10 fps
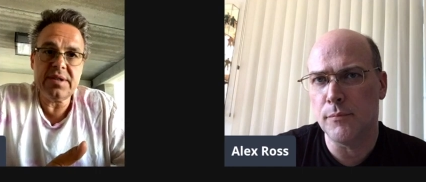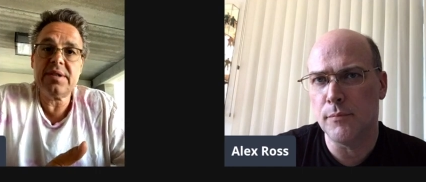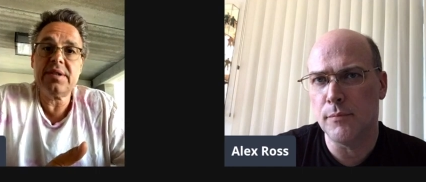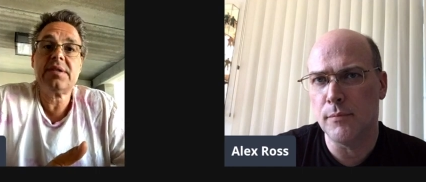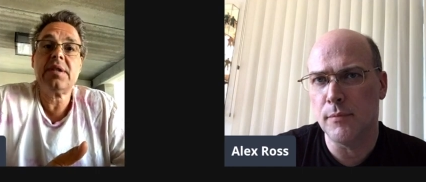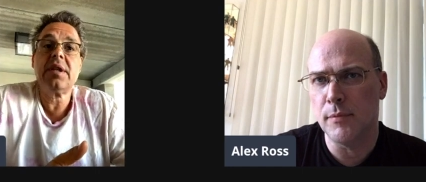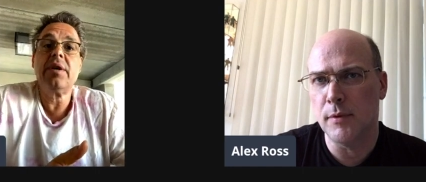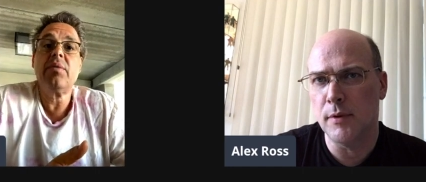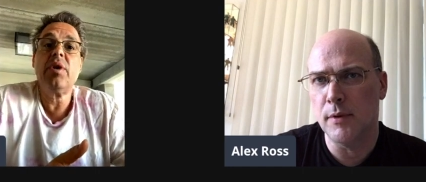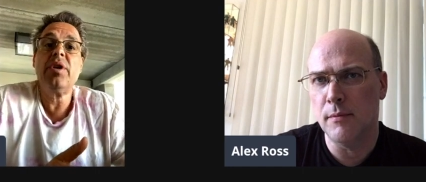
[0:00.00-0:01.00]

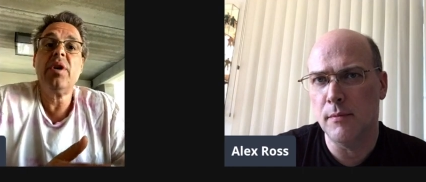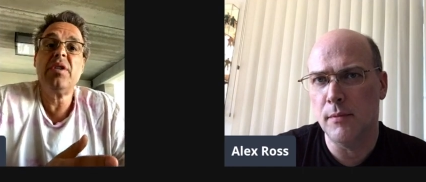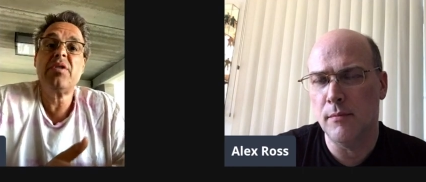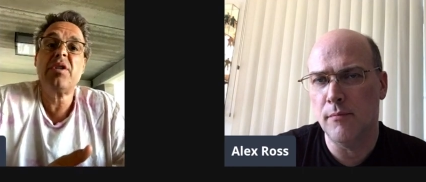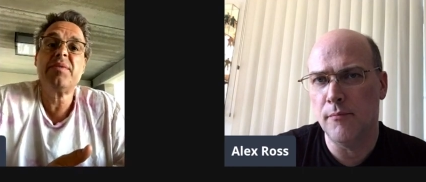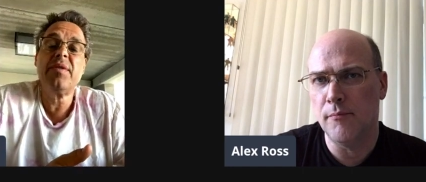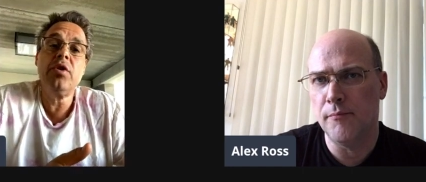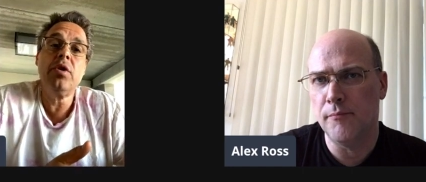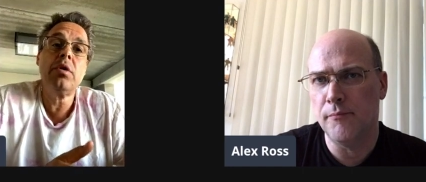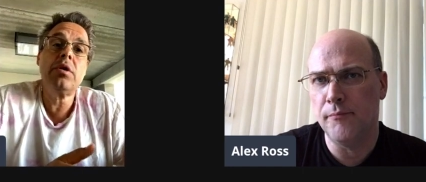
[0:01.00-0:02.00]
Speaker 1: consistently when you're, in terms of
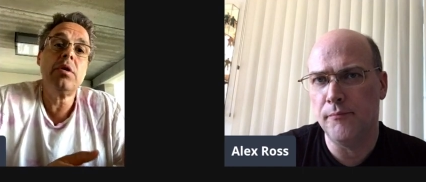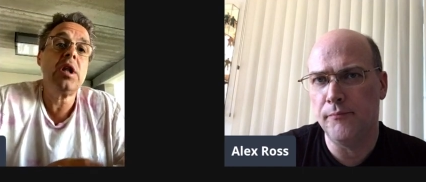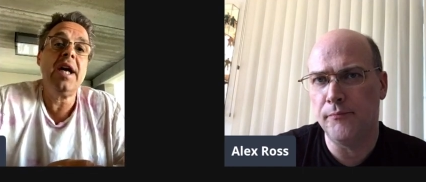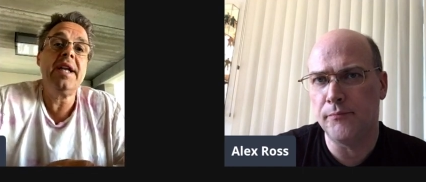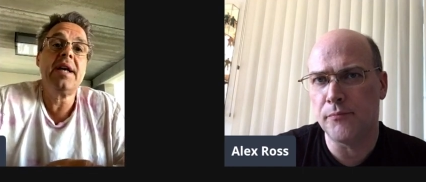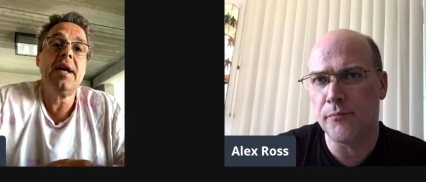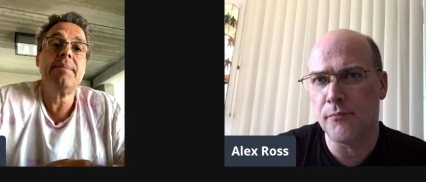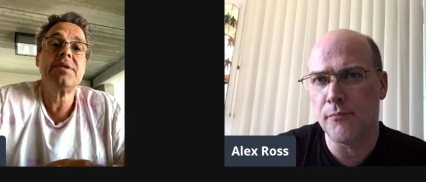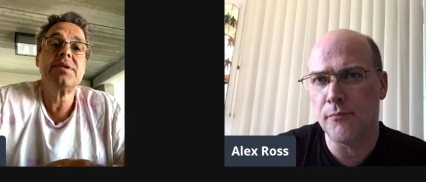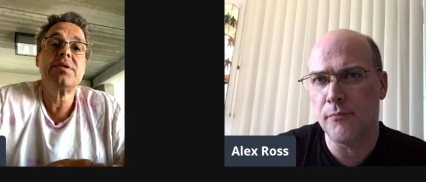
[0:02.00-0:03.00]
your, your lighting
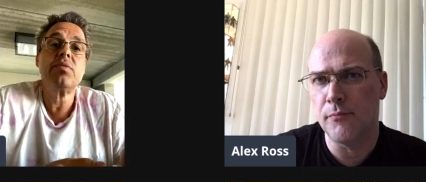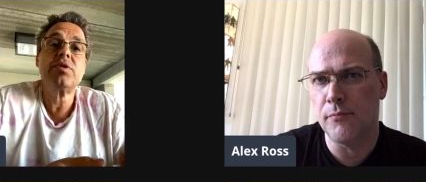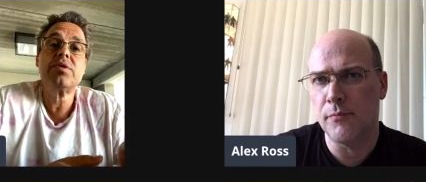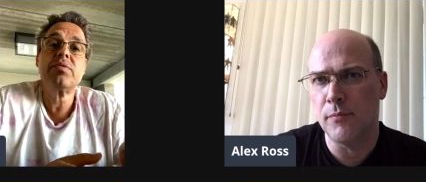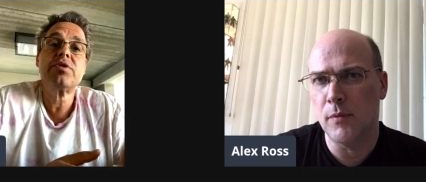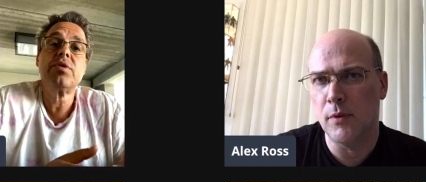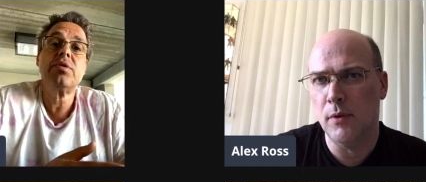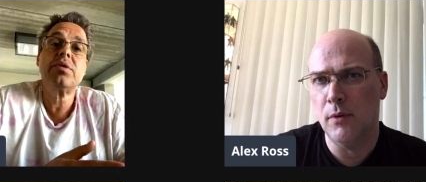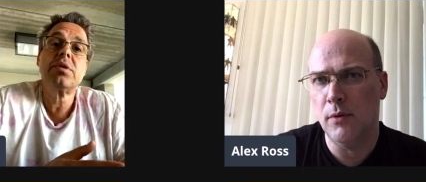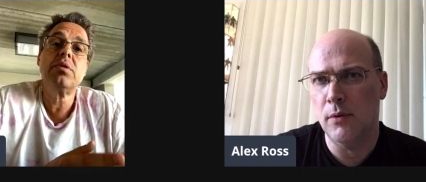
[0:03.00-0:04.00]
composition? Was there a
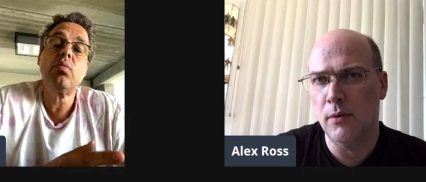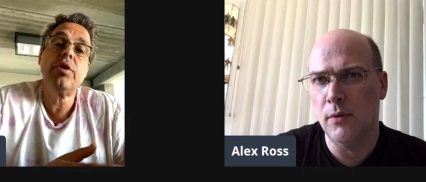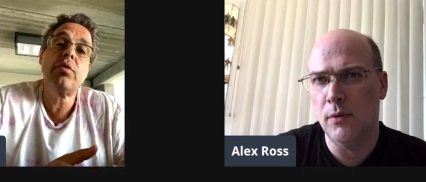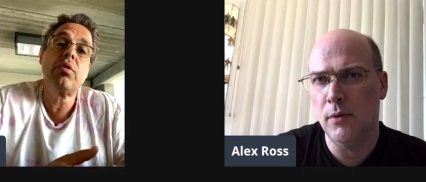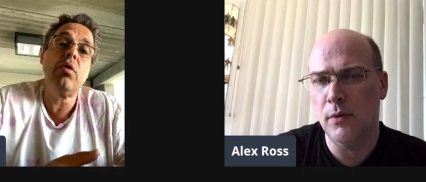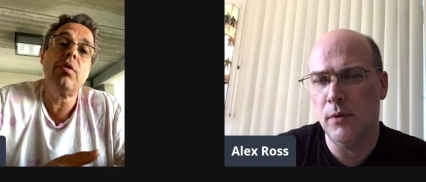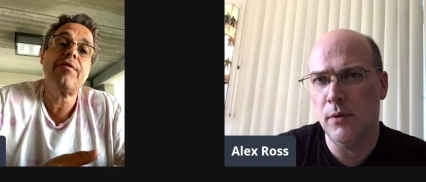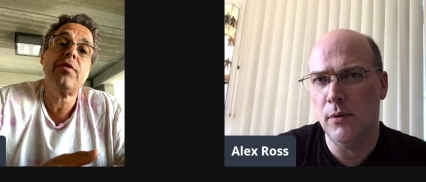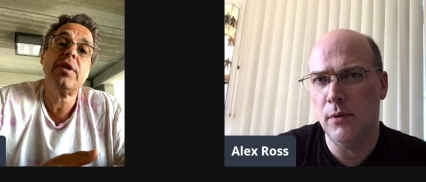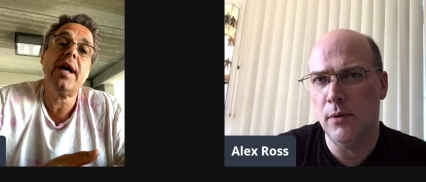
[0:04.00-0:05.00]
certain, were you going
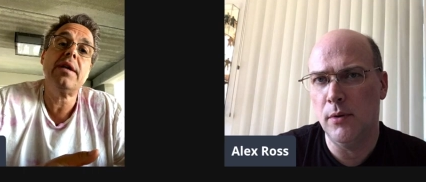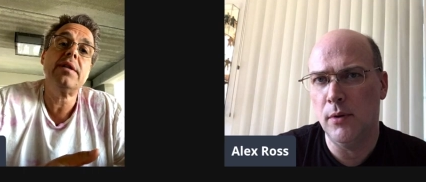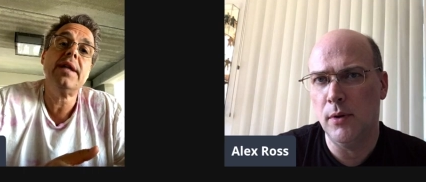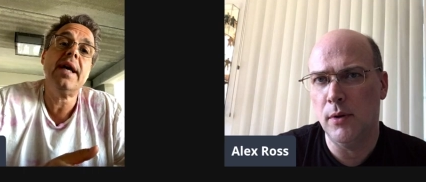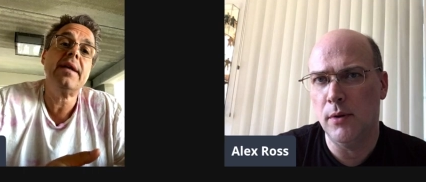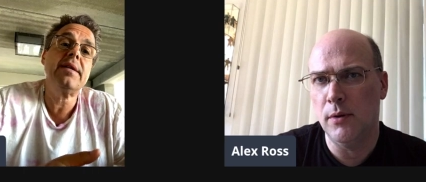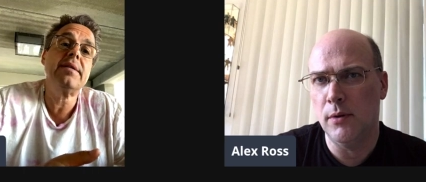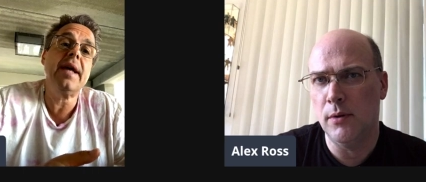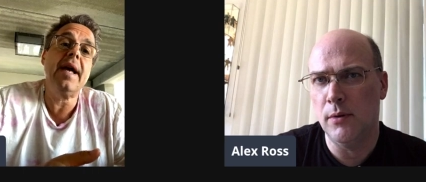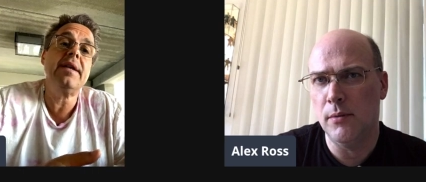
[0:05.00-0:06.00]
for that, that
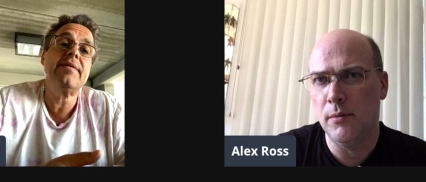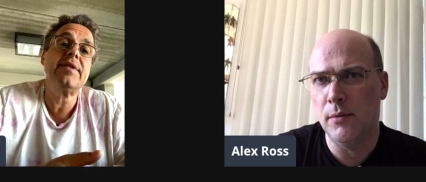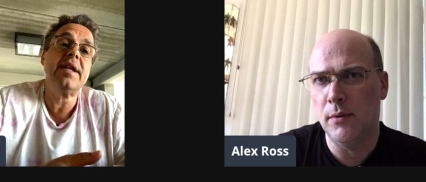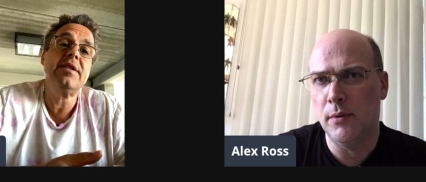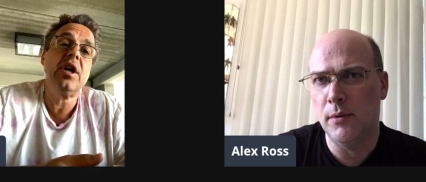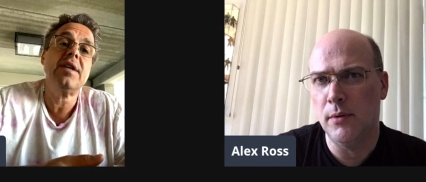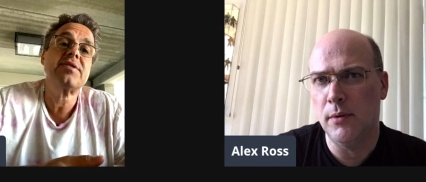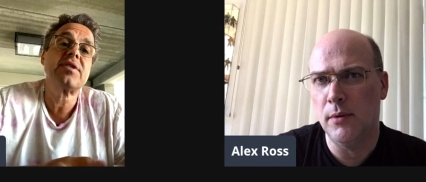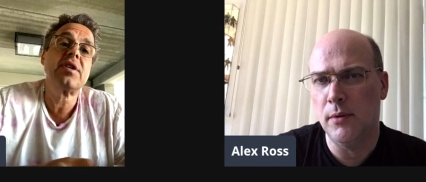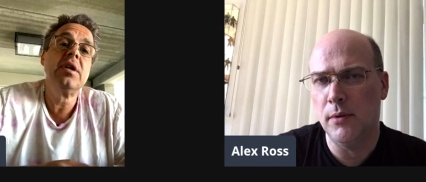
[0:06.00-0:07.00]
end of that
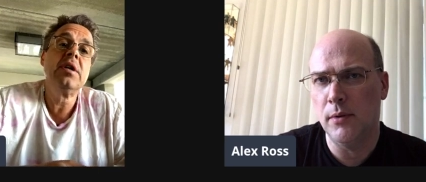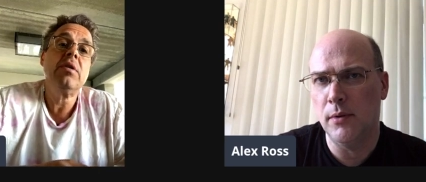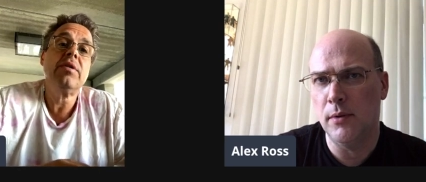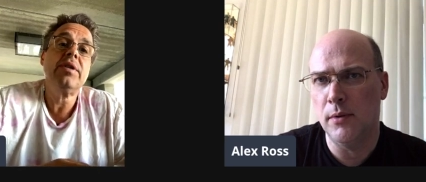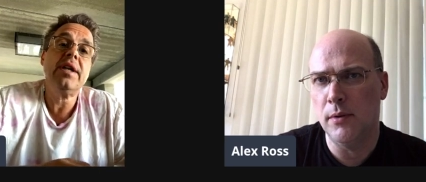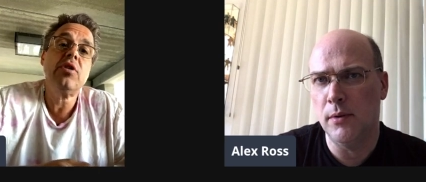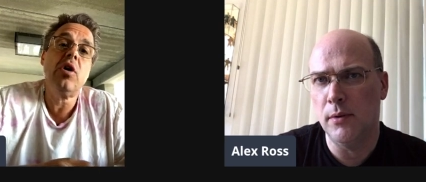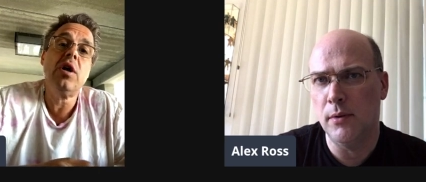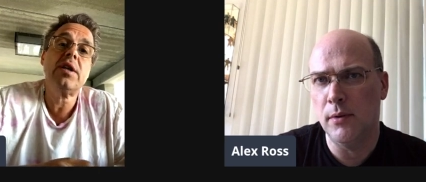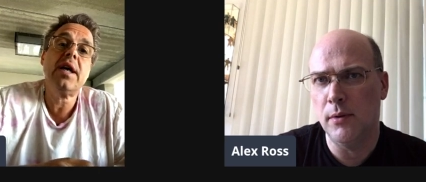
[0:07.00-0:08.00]
dusk or that
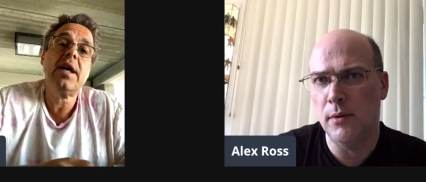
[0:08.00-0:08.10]
dawn